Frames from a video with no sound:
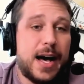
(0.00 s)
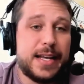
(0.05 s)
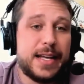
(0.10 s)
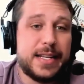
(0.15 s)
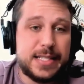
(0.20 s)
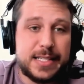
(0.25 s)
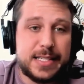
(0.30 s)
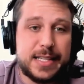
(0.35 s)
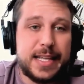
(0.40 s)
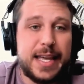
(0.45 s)

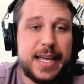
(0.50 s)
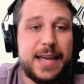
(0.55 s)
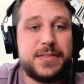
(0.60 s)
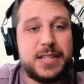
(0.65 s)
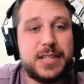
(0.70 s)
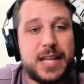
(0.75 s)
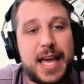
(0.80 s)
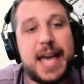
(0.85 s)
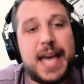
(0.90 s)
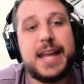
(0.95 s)
in
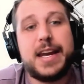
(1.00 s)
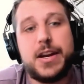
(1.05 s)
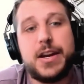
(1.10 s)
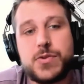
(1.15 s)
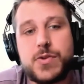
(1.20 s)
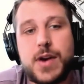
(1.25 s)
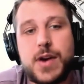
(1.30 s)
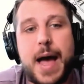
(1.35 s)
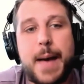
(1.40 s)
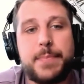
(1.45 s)
sleeves and
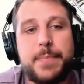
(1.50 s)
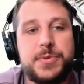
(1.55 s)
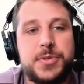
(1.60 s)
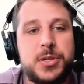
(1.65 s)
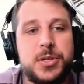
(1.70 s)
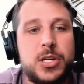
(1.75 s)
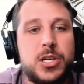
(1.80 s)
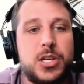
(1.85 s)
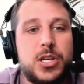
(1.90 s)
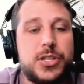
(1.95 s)
in
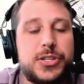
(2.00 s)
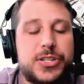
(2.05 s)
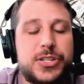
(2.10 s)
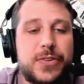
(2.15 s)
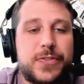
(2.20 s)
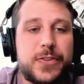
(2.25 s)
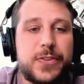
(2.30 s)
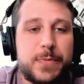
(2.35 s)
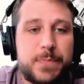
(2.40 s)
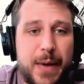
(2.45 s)
wraps.
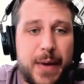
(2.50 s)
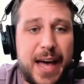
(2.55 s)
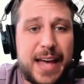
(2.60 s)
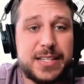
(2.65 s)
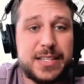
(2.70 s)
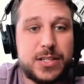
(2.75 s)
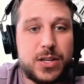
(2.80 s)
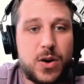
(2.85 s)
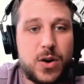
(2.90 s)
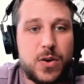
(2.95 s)
So for
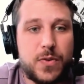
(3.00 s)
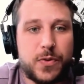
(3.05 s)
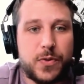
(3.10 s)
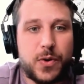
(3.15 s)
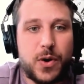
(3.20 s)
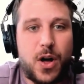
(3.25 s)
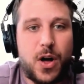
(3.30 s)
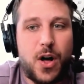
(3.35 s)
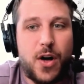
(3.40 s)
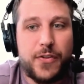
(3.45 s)
best
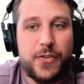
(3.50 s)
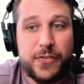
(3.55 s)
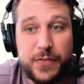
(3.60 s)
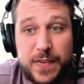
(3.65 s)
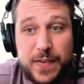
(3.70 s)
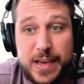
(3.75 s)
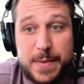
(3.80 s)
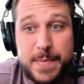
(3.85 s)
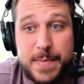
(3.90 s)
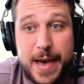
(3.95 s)
overall
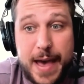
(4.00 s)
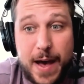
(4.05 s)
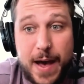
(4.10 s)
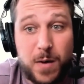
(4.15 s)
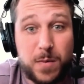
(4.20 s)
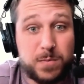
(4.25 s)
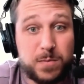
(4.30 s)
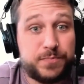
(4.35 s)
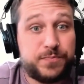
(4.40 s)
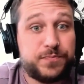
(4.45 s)

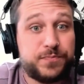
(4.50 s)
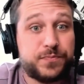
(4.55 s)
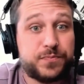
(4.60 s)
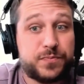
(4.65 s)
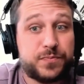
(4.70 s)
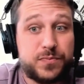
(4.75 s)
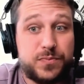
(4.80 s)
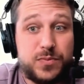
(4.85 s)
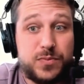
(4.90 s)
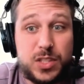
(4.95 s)
female,
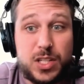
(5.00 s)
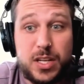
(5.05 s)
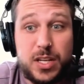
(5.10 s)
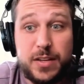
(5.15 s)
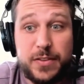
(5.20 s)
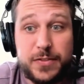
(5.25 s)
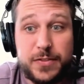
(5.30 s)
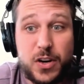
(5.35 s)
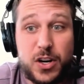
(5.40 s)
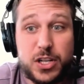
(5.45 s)

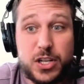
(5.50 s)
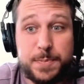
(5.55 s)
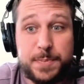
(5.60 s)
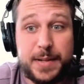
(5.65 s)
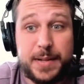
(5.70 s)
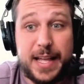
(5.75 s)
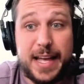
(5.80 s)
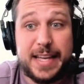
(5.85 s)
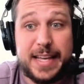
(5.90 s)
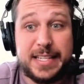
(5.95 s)
first
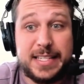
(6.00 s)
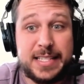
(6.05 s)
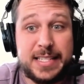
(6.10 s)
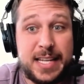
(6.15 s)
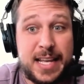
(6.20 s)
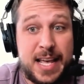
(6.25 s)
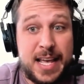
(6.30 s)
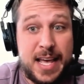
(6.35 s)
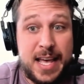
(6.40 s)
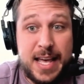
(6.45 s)

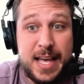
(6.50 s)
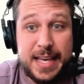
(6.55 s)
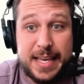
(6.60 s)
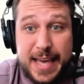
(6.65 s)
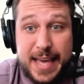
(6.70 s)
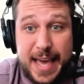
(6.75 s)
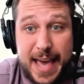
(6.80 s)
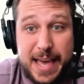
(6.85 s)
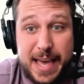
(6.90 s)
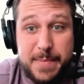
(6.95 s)
place
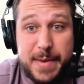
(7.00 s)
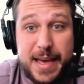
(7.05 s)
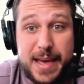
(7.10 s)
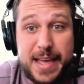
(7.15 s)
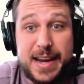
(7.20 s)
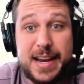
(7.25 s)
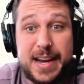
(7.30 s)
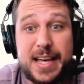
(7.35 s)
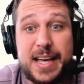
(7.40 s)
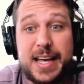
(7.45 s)
came
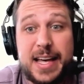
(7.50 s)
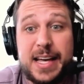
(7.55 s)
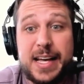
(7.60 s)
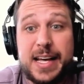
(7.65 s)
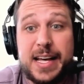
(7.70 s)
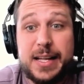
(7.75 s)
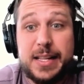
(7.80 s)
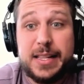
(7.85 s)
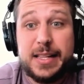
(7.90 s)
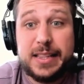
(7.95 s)
in
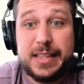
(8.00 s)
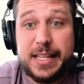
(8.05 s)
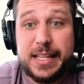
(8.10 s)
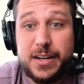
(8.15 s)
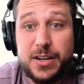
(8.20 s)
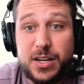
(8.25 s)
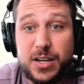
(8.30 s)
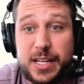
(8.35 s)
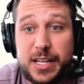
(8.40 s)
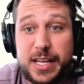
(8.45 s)

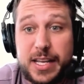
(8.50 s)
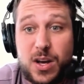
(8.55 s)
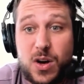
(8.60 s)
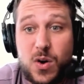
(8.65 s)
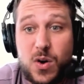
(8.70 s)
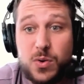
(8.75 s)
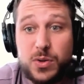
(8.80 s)
literally